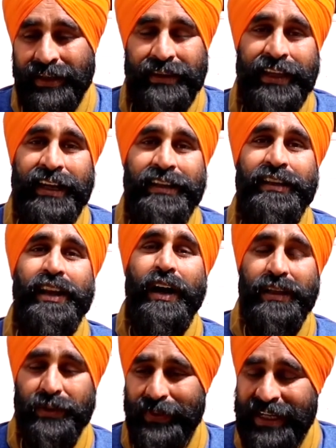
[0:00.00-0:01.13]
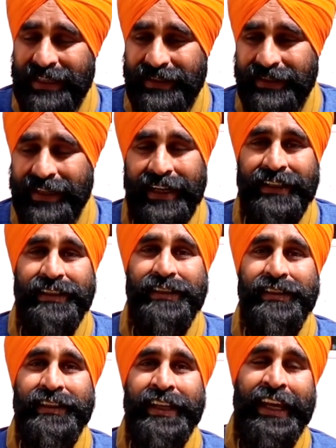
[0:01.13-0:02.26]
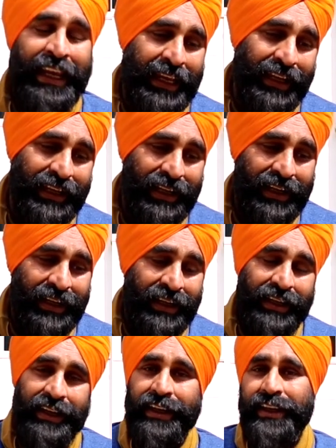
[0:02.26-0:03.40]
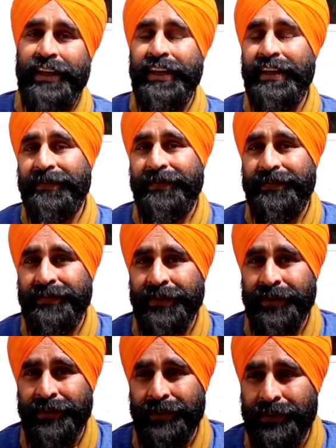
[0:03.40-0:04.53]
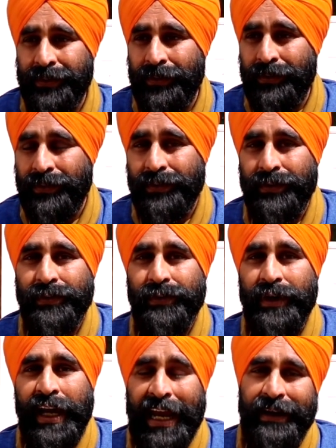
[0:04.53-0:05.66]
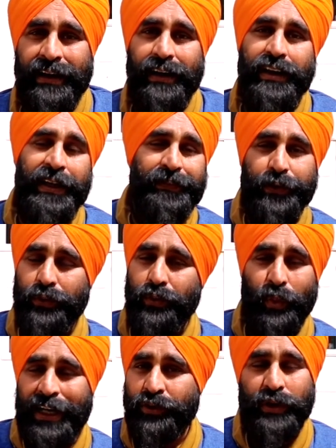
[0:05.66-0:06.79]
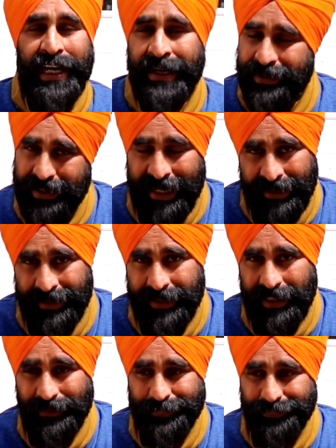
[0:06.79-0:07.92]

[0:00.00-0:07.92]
That clause was that, hey, if you want to enter Canada,